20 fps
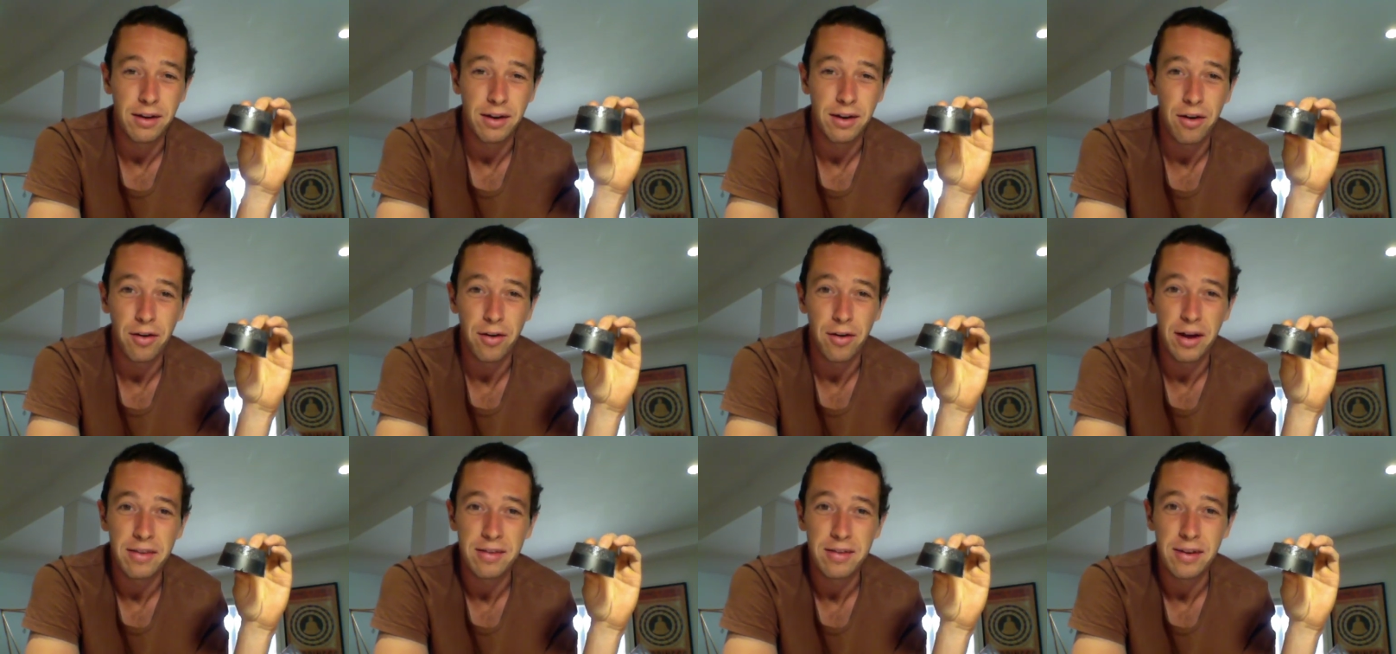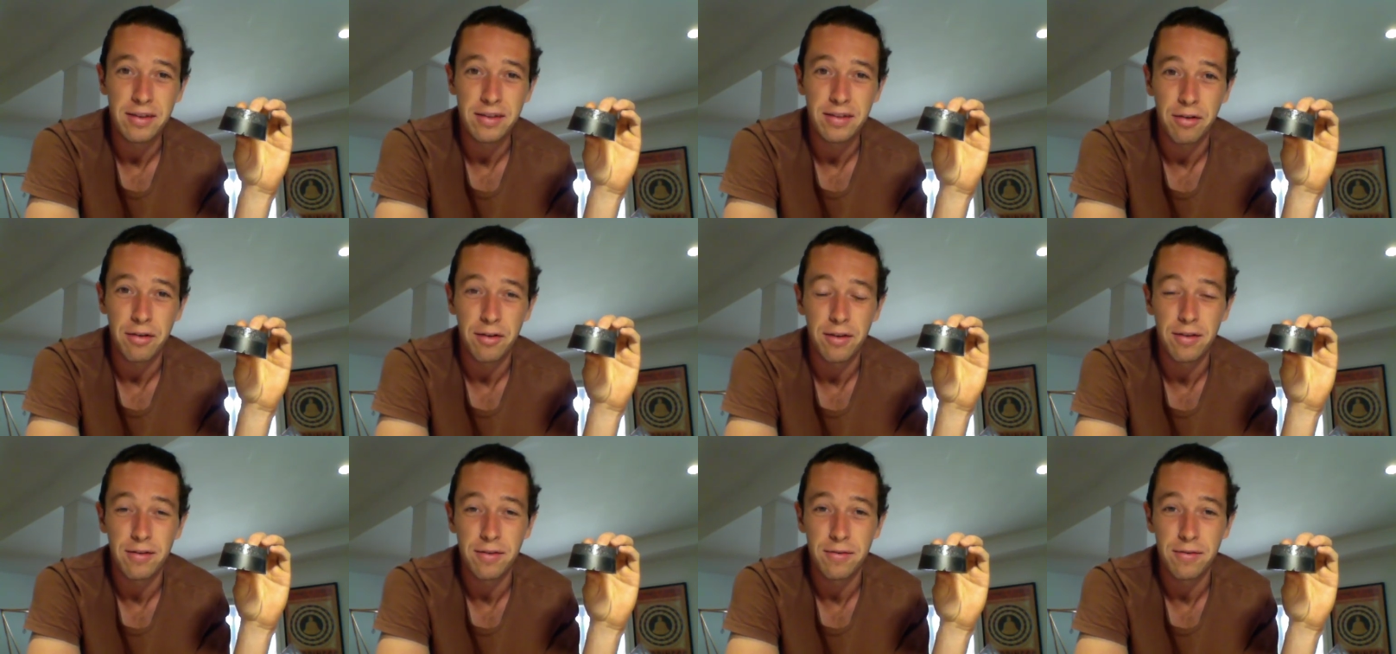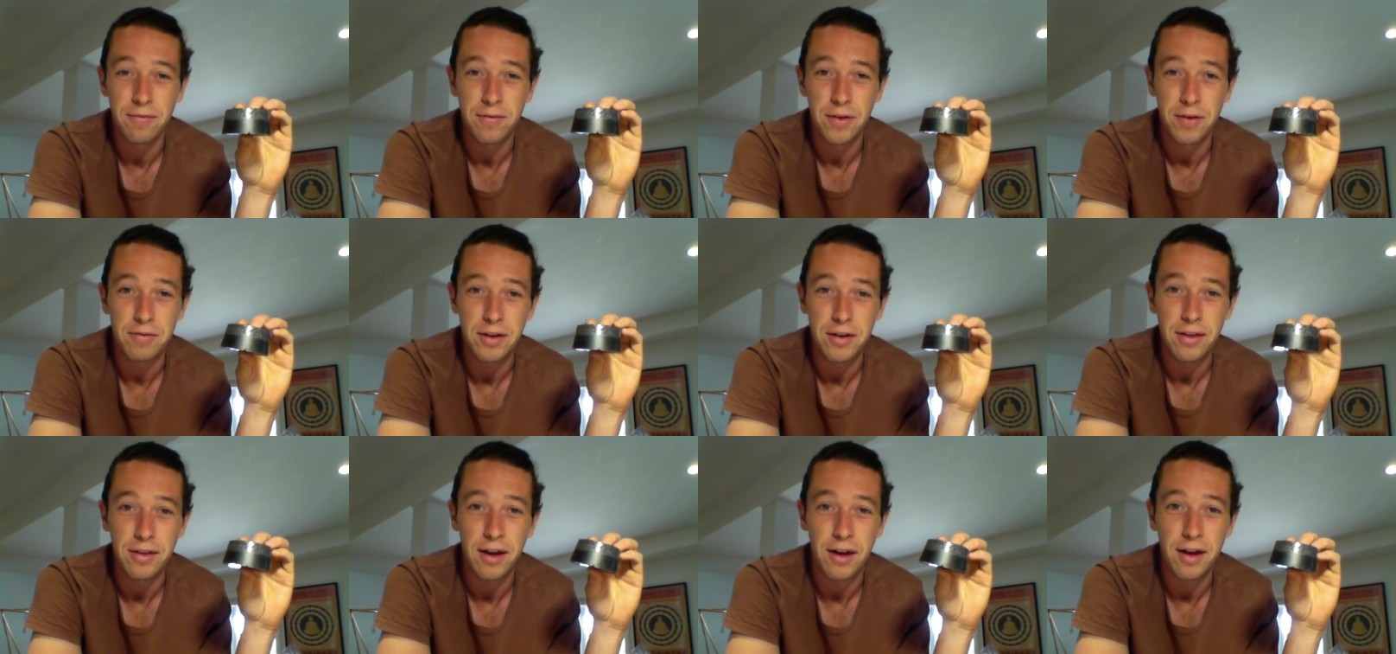around
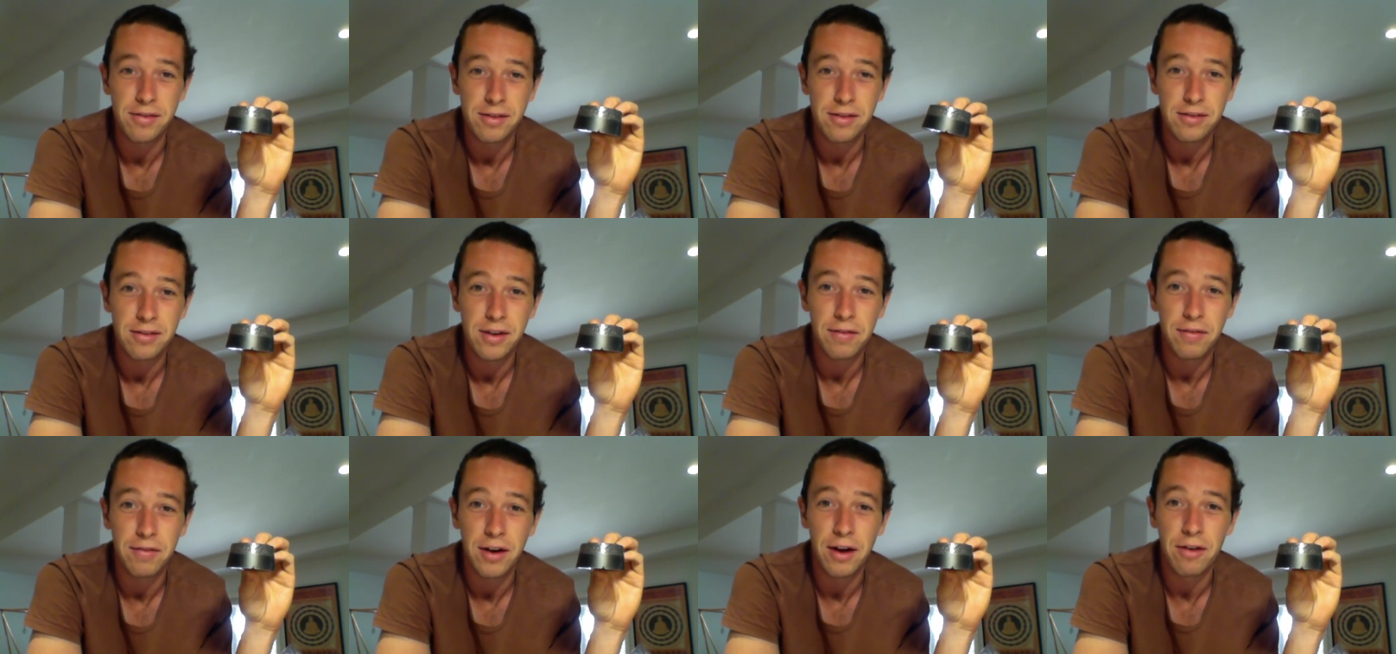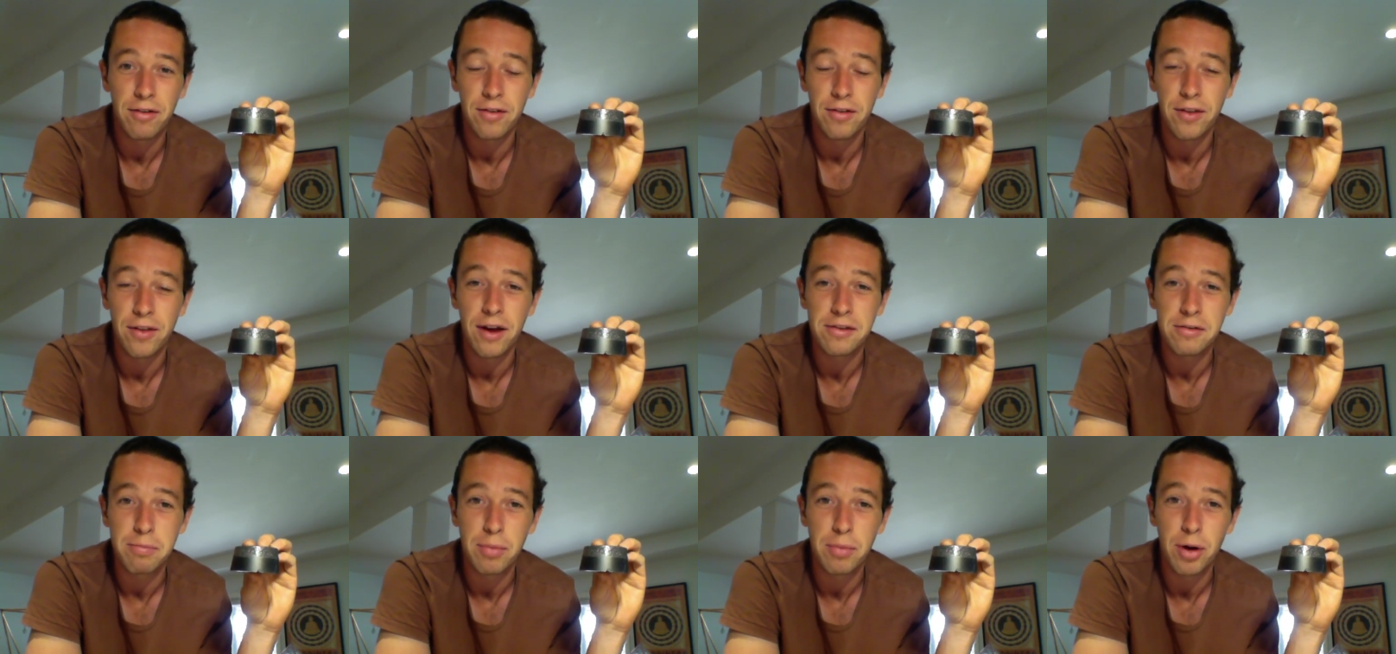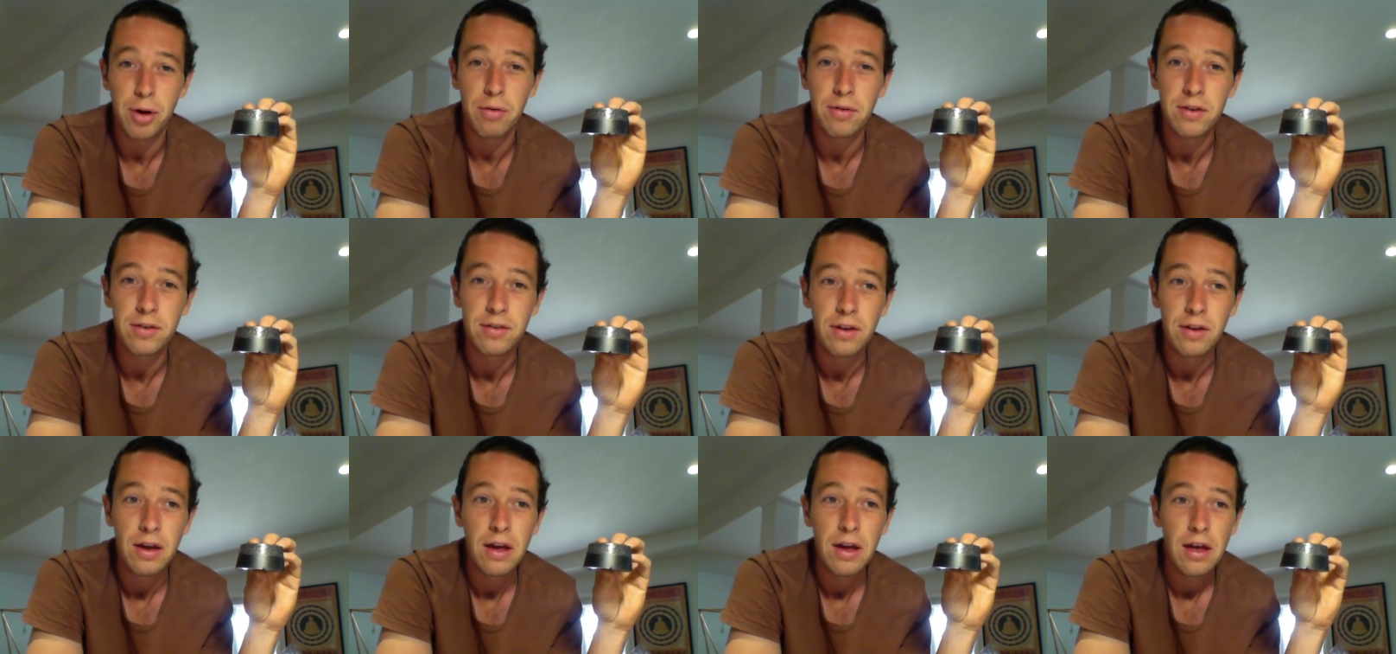650,000, 700,000 Bovis.